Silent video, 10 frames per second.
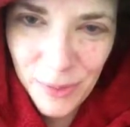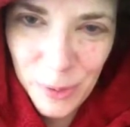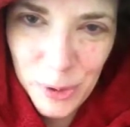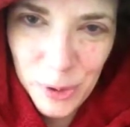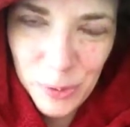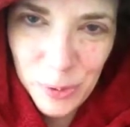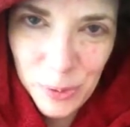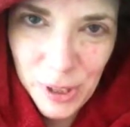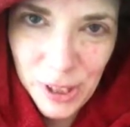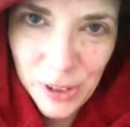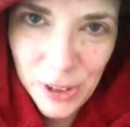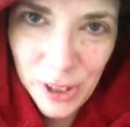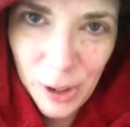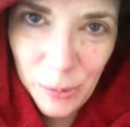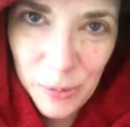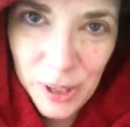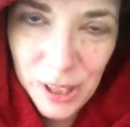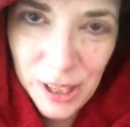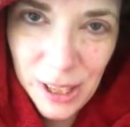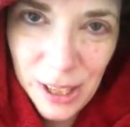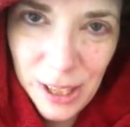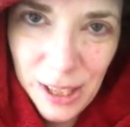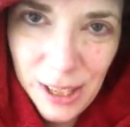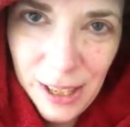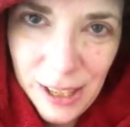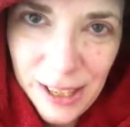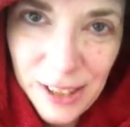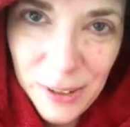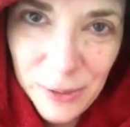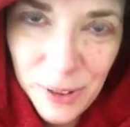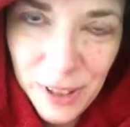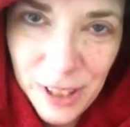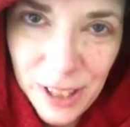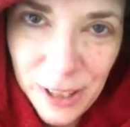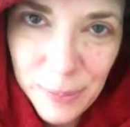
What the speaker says: Would you be willing to help me get the funding?